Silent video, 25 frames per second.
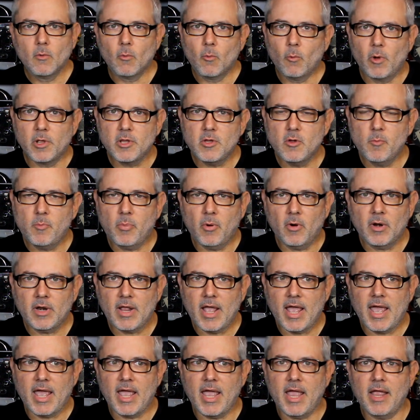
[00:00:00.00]
When you put
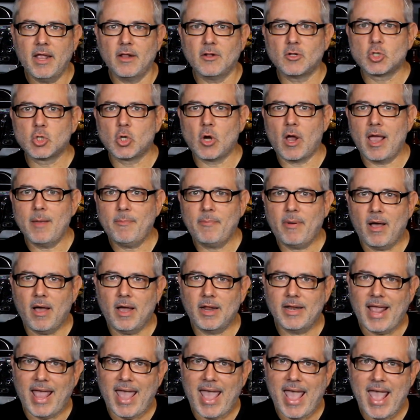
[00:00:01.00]
a
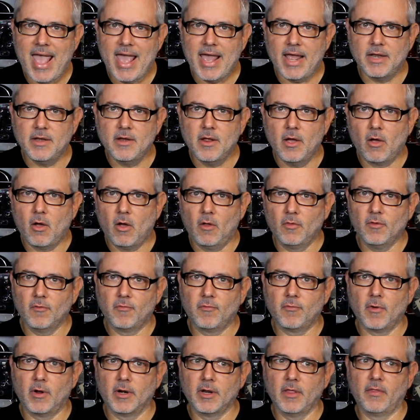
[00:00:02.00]
tripod head on the
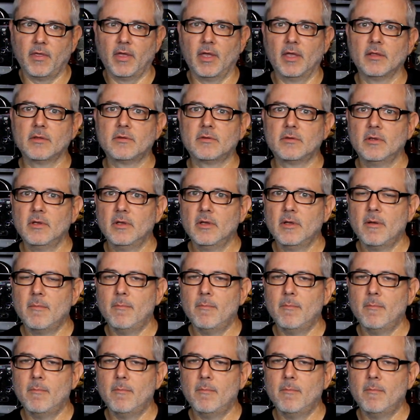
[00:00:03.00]
front of this,